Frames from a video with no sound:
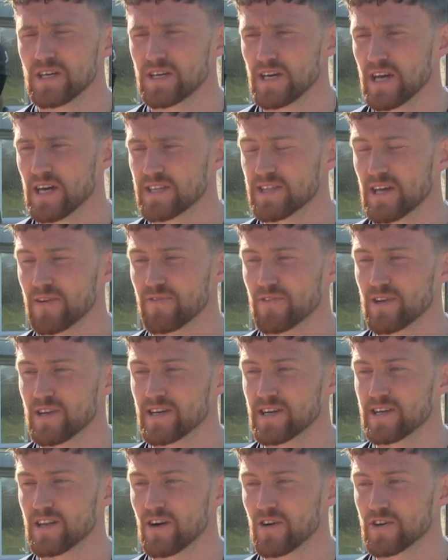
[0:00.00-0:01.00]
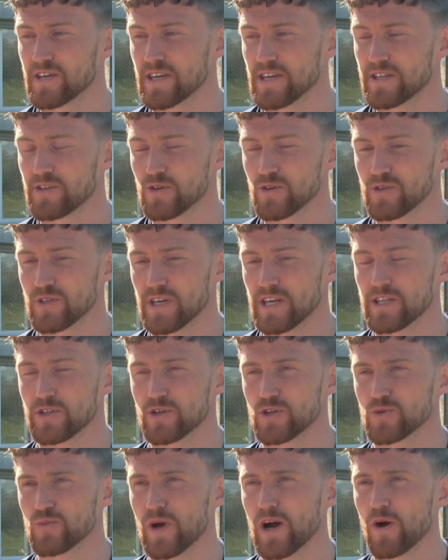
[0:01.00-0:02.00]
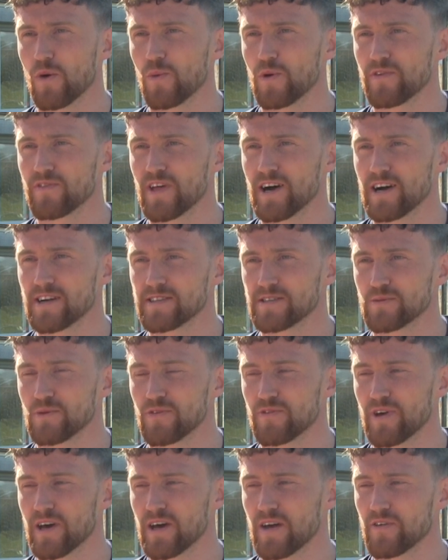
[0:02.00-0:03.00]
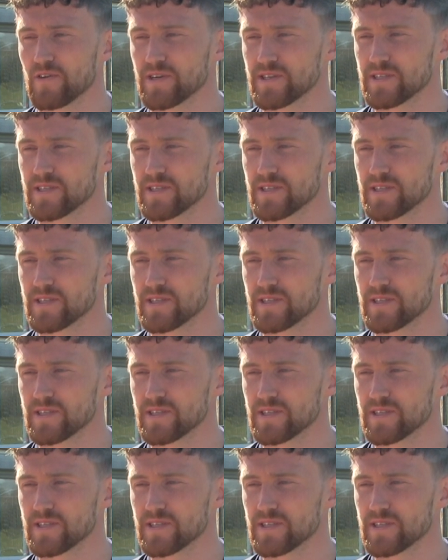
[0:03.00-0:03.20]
Yeah, definitely. Like, he does well with that, to be fair.